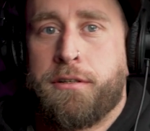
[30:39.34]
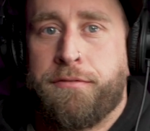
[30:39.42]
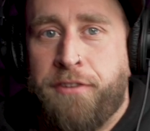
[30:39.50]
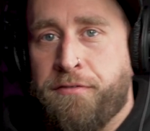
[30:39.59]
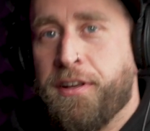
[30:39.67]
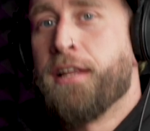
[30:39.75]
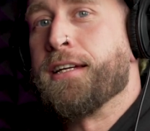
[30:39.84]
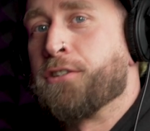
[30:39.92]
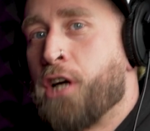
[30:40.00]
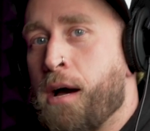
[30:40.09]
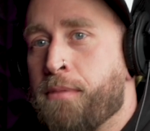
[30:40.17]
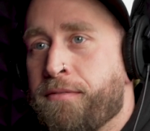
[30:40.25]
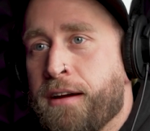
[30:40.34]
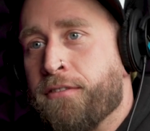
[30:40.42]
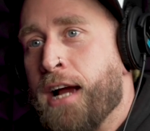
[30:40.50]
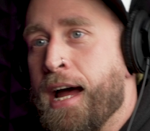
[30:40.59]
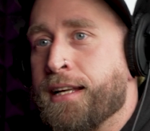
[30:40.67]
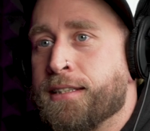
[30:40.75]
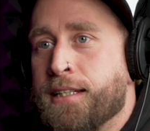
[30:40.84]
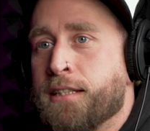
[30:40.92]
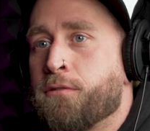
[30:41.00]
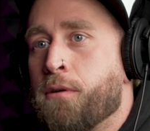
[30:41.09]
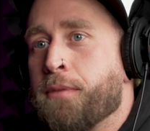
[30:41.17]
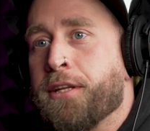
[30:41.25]
fulfilling job I've ever had is
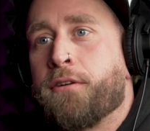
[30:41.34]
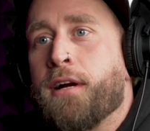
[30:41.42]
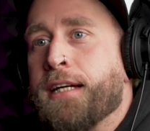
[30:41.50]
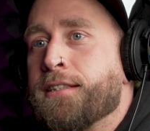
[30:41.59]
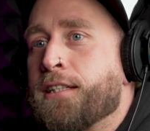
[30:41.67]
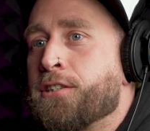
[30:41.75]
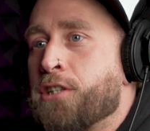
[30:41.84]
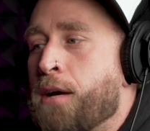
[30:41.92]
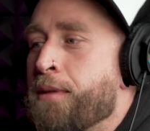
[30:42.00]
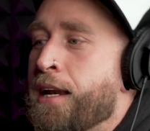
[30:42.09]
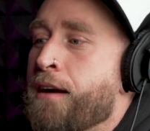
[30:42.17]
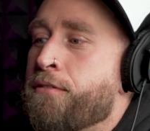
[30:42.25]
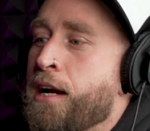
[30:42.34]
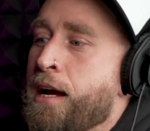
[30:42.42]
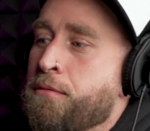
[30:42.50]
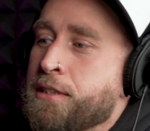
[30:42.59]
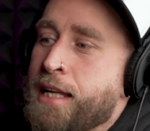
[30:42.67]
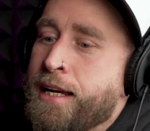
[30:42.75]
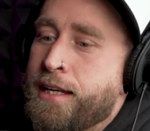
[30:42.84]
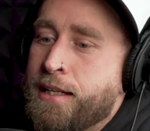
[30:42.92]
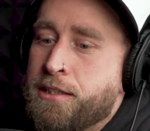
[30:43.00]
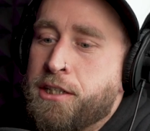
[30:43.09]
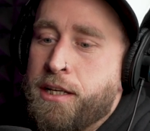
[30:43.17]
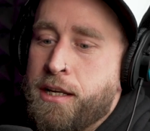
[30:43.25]
this one, but the craziest job that I ever had was that
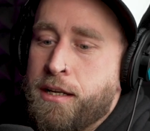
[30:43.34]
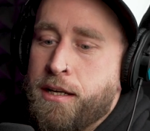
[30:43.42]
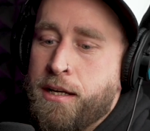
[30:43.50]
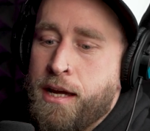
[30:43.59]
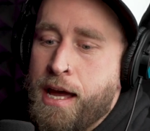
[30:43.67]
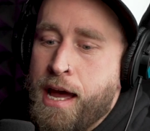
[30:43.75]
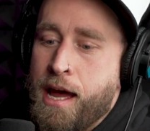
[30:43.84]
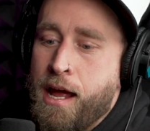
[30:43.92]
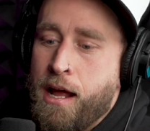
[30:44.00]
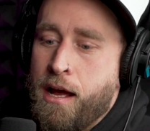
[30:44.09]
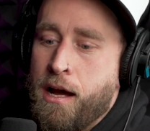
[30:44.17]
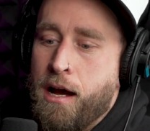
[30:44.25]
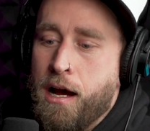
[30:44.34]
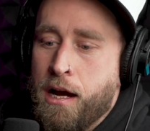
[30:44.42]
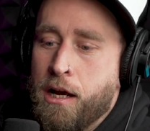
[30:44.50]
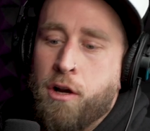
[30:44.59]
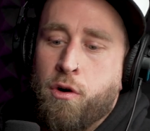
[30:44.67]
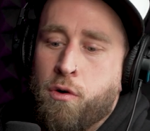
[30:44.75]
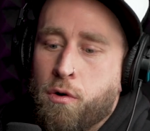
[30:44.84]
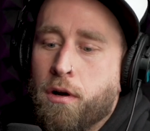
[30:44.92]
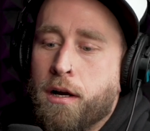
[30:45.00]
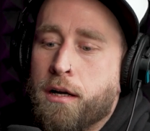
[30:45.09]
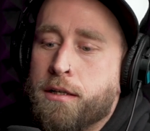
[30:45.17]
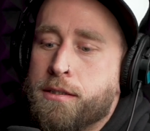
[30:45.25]
kitchen at
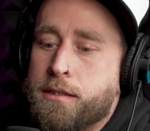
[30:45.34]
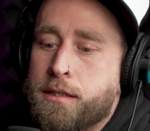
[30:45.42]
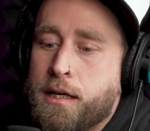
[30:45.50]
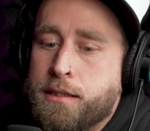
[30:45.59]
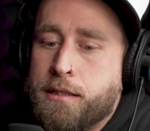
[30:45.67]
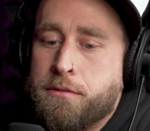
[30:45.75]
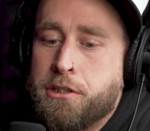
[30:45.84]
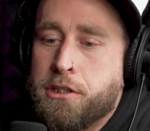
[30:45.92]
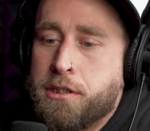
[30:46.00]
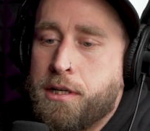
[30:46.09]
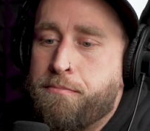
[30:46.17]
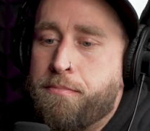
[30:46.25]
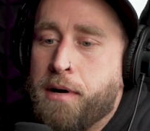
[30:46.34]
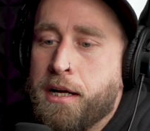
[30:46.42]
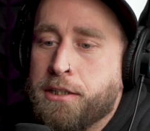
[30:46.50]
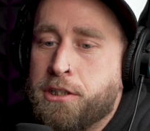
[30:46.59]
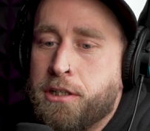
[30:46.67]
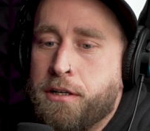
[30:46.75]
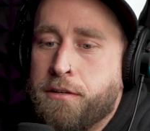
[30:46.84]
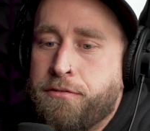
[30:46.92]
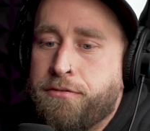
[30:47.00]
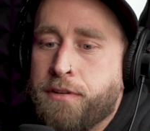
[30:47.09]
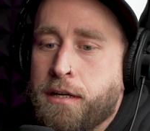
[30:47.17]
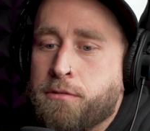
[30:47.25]
Uncorked, because it was just a bunch
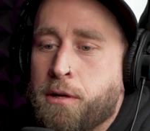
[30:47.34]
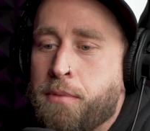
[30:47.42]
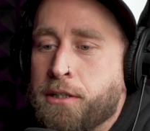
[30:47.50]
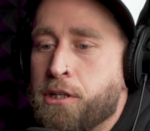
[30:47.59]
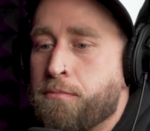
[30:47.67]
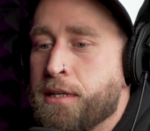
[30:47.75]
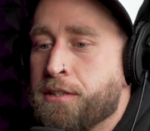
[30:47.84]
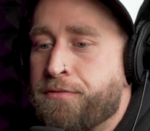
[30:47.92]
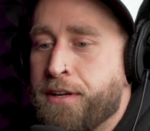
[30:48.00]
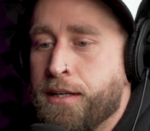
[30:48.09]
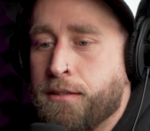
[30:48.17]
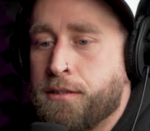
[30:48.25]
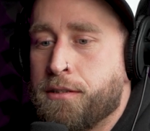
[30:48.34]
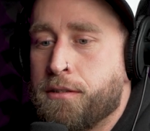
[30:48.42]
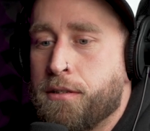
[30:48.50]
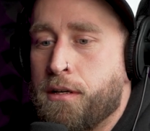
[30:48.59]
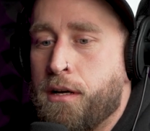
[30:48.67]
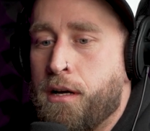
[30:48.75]
of misfits